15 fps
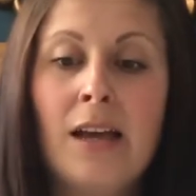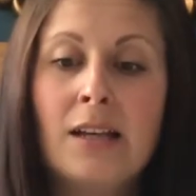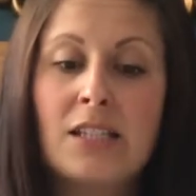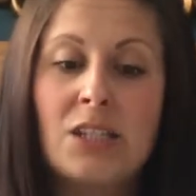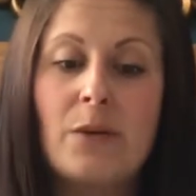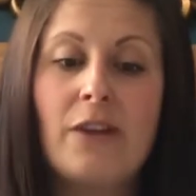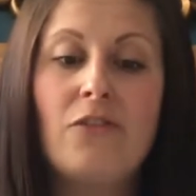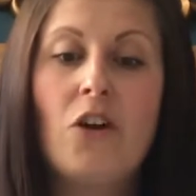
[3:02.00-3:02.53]

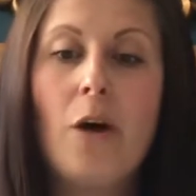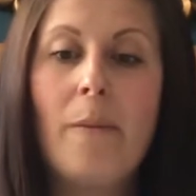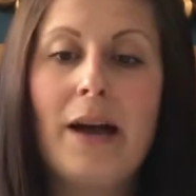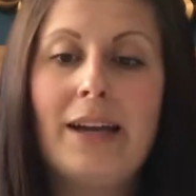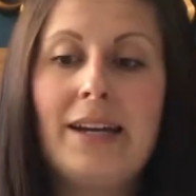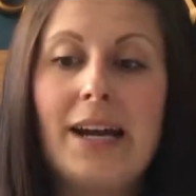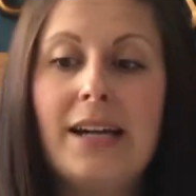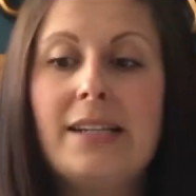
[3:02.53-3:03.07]
So I've got my
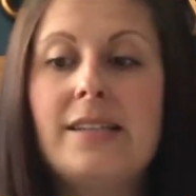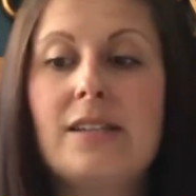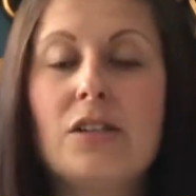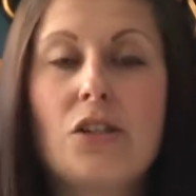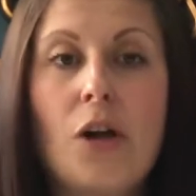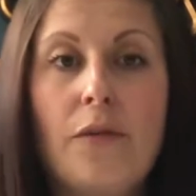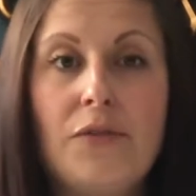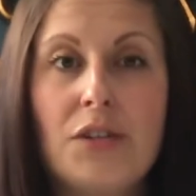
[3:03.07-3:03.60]
nice
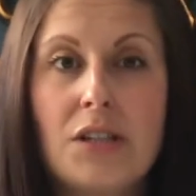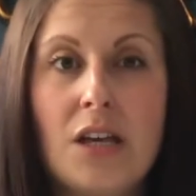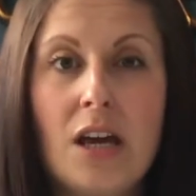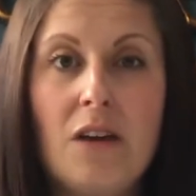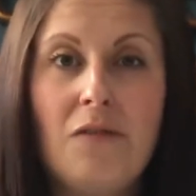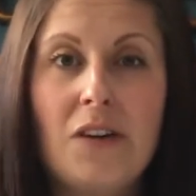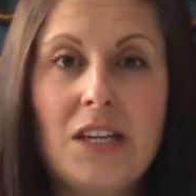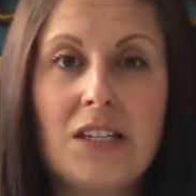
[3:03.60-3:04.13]
soft
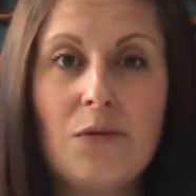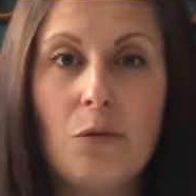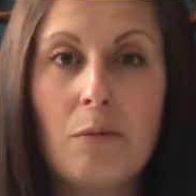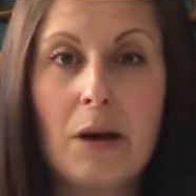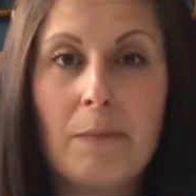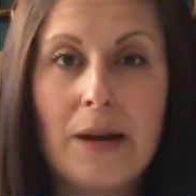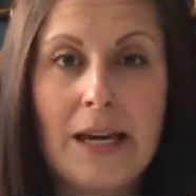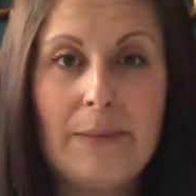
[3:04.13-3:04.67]
surface for
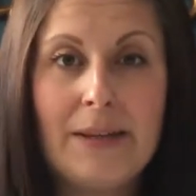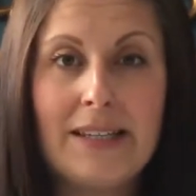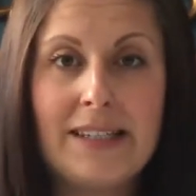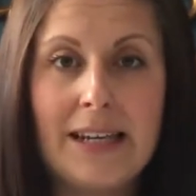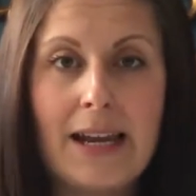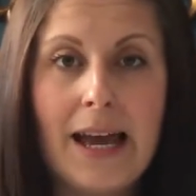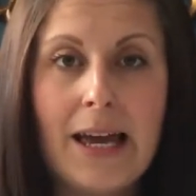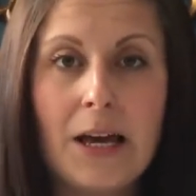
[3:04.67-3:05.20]
my baby
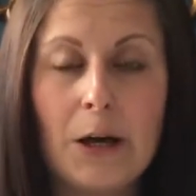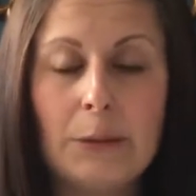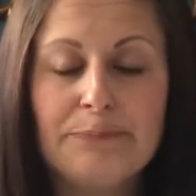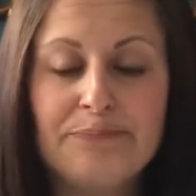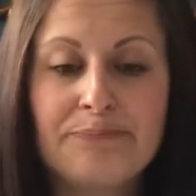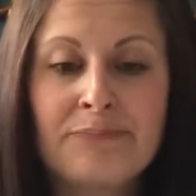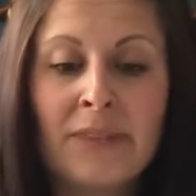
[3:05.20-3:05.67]
to lay on,